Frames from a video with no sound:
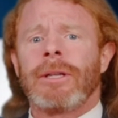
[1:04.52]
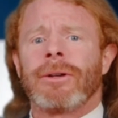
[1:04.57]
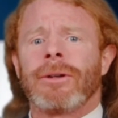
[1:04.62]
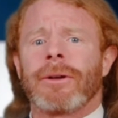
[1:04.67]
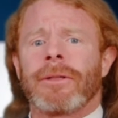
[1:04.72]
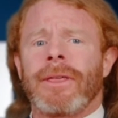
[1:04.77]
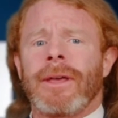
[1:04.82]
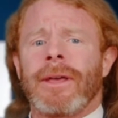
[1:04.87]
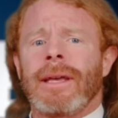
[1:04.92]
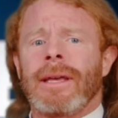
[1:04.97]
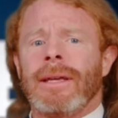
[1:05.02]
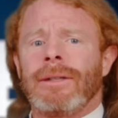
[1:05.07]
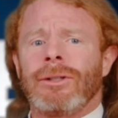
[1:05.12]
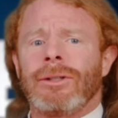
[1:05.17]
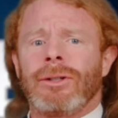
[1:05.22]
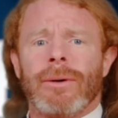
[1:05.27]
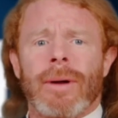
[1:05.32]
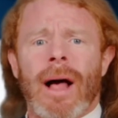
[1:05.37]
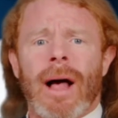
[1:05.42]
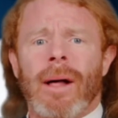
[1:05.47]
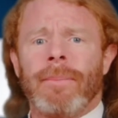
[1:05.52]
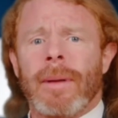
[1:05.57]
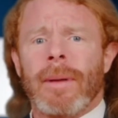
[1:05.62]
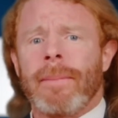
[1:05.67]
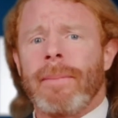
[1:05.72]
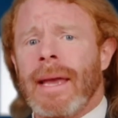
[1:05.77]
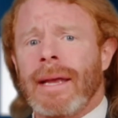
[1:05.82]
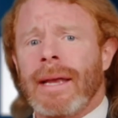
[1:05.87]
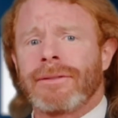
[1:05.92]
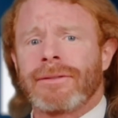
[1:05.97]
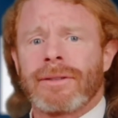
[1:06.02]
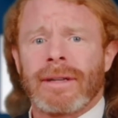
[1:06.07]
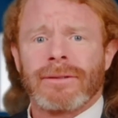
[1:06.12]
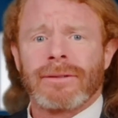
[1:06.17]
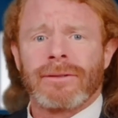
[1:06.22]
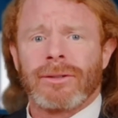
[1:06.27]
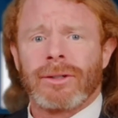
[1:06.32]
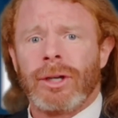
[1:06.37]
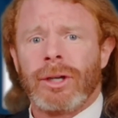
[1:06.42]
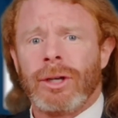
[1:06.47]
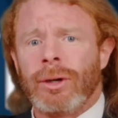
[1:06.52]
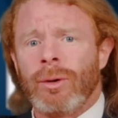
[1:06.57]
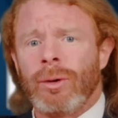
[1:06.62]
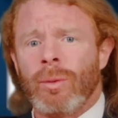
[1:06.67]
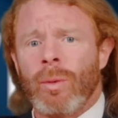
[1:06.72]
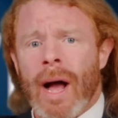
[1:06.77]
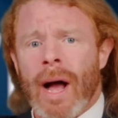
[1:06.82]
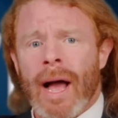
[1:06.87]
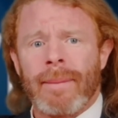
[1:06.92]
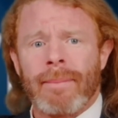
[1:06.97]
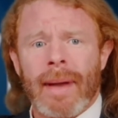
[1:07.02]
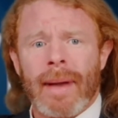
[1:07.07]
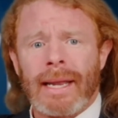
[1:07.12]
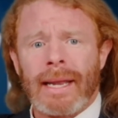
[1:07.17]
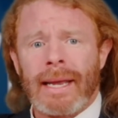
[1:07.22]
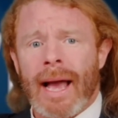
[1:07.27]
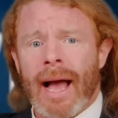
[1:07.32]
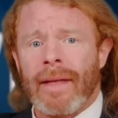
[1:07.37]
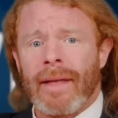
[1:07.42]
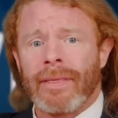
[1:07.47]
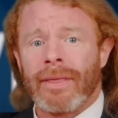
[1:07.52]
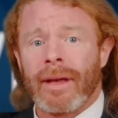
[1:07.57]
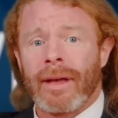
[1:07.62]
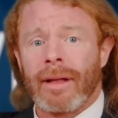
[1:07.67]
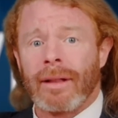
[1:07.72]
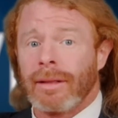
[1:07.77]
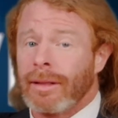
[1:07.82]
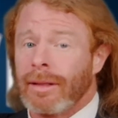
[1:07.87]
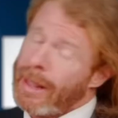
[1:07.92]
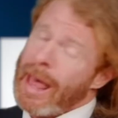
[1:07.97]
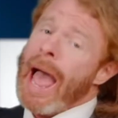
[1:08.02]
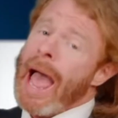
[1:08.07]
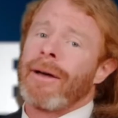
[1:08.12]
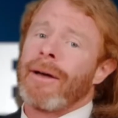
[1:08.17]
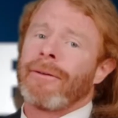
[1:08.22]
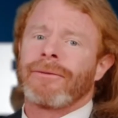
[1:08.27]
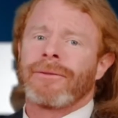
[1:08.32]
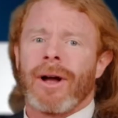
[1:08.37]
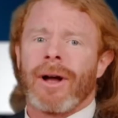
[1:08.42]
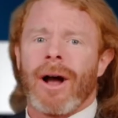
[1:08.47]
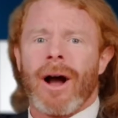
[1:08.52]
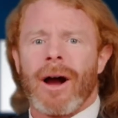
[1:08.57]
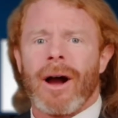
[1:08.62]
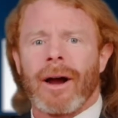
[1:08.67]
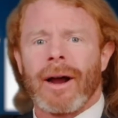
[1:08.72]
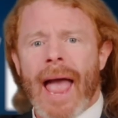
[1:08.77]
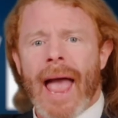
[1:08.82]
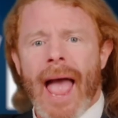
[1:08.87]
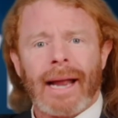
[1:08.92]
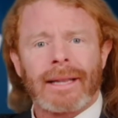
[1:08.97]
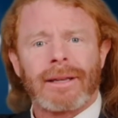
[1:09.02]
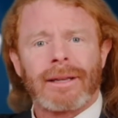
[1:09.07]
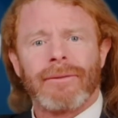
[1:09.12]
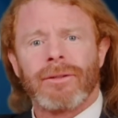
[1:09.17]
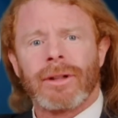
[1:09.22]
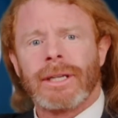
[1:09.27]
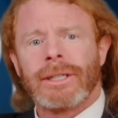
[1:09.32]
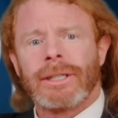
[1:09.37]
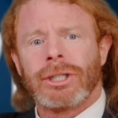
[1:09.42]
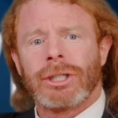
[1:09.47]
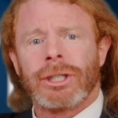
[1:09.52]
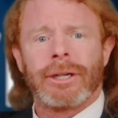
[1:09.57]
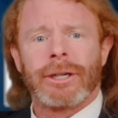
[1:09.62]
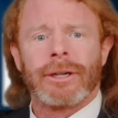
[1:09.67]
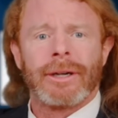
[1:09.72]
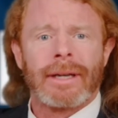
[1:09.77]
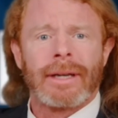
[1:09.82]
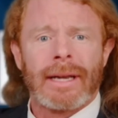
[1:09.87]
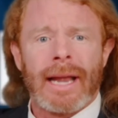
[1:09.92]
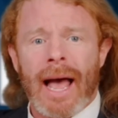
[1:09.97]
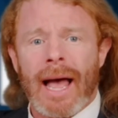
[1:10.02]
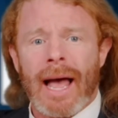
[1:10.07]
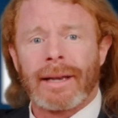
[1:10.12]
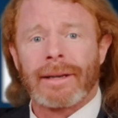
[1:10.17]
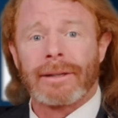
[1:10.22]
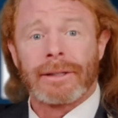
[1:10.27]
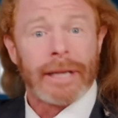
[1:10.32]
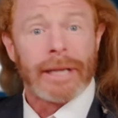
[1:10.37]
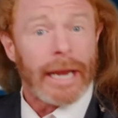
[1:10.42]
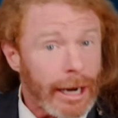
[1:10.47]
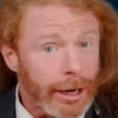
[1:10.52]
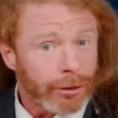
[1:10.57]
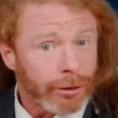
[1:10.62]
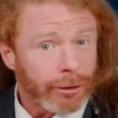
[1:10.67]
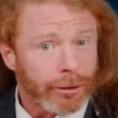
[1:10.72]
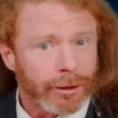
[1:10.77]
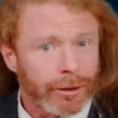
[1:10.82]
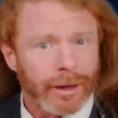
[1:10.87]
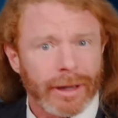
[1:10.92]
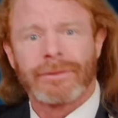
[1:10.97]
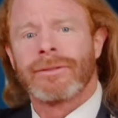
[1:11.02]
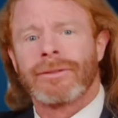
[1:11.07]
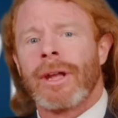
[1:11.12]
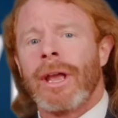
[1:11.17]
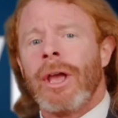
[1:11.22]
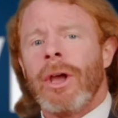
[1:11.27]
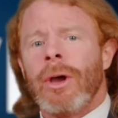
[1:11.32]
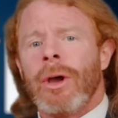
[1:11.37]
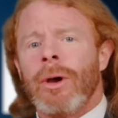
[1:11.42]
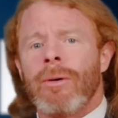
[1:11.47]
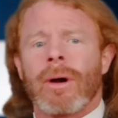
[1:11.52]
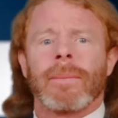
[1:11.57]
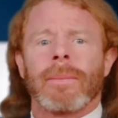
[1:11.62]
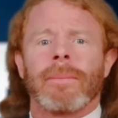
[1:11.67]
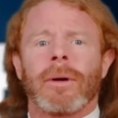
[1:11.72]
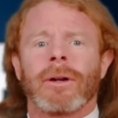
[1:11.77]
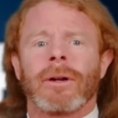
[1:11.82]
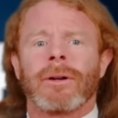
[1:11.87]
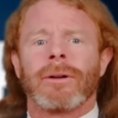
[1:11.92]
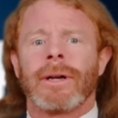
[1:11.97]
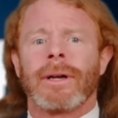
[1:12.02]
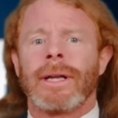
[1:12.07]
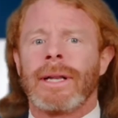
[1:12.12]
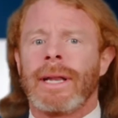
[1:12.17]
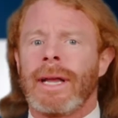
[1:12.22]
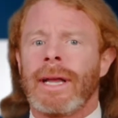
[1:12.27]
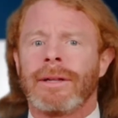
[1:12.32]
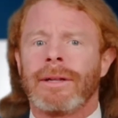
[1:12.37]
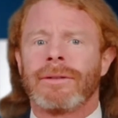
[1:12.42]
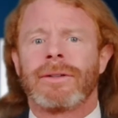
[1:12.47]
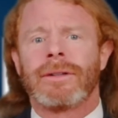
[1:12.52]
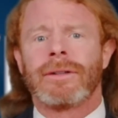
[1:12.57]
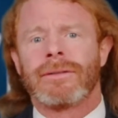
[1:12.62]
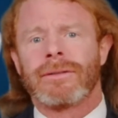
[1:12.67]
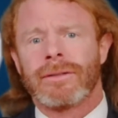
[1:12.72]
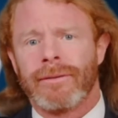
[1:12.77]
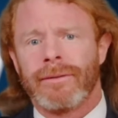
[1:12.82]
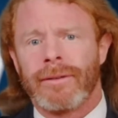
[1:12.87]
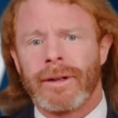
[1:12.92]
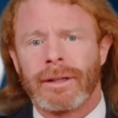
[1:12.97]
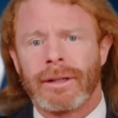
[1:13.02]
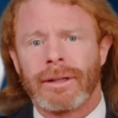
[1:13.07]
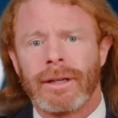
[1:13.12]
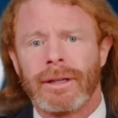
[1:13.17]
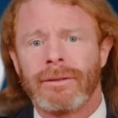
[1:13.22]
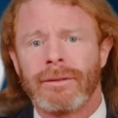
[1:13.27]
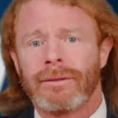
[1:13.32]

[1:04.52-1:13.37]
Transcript: your thinking to help it make sense to you why many on the left are actively cheering on terrorists who are murdering innocent civilians,